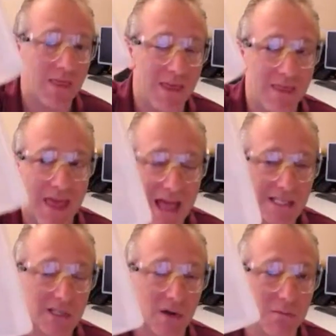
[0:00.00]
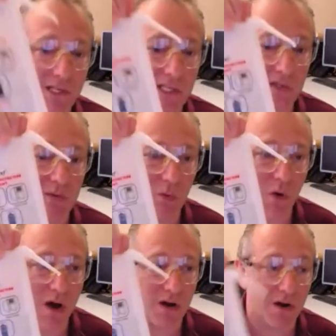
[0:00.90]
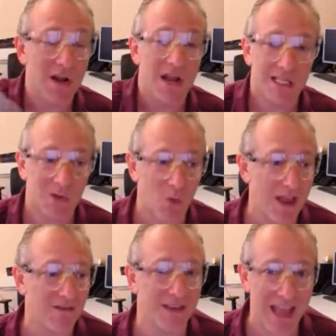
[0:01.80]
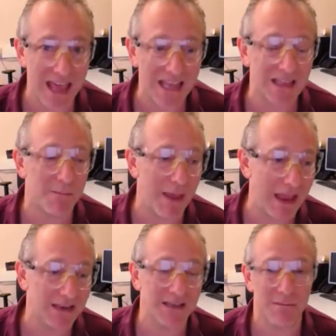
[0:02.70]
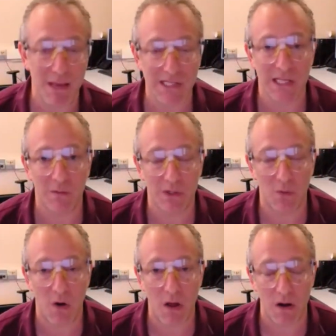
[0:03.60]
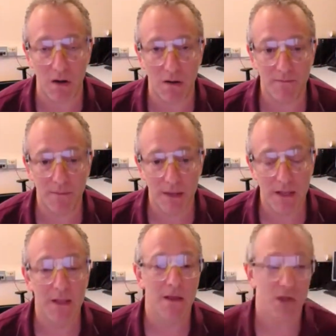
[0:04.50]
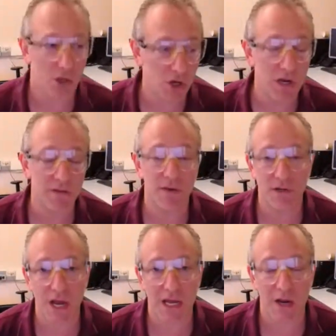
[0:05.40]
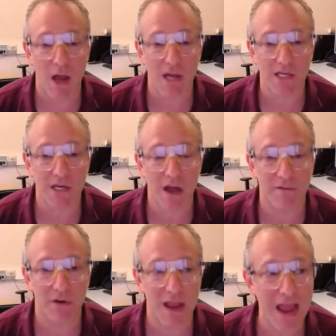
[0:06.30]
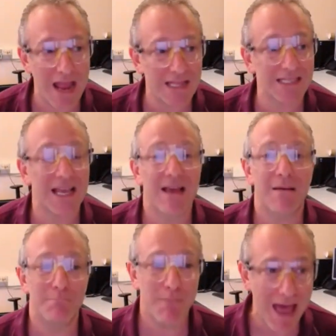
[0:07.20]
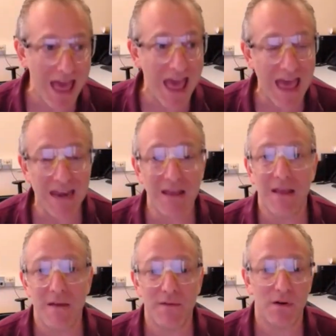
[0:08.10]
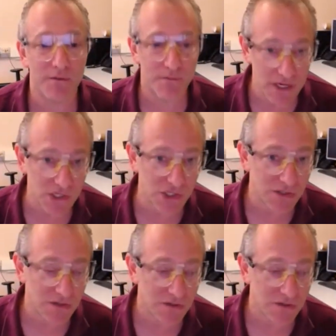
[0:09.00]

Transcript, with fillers: then the acetone mixes with the water, it's a way of getting the paint to mix in with the water. Good if you're trying to wash it off your hands, bad if you're a fish